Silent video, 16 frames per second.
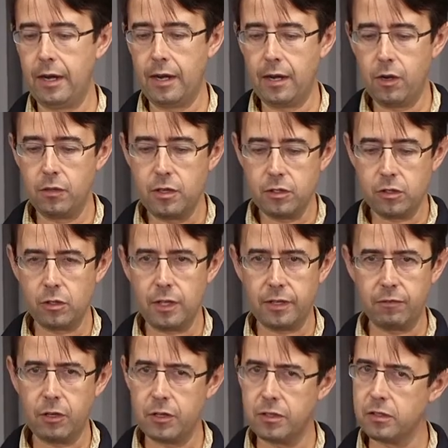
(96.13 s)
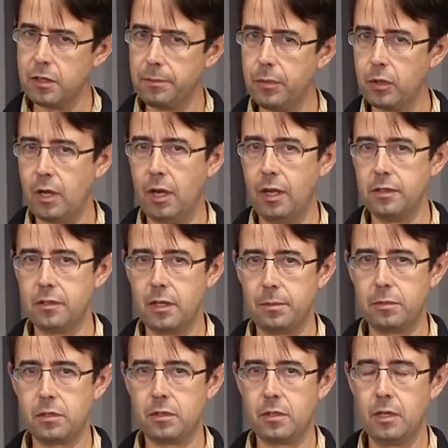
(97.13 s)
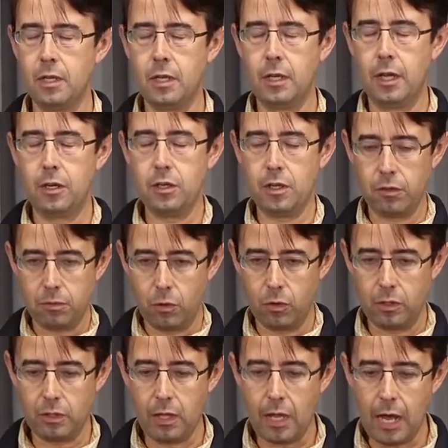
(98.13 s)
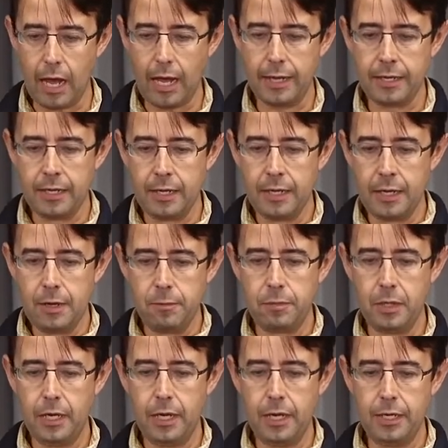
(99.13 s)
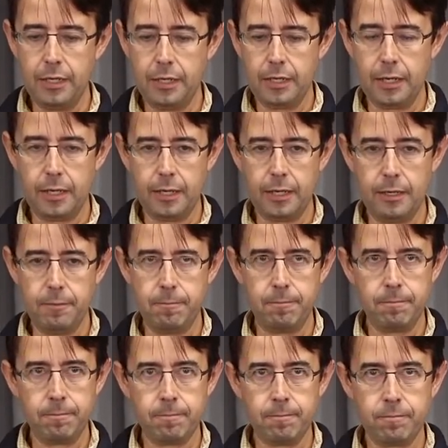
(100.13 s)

And I know these are like very simple concepts and you get thrown a lot, but, um,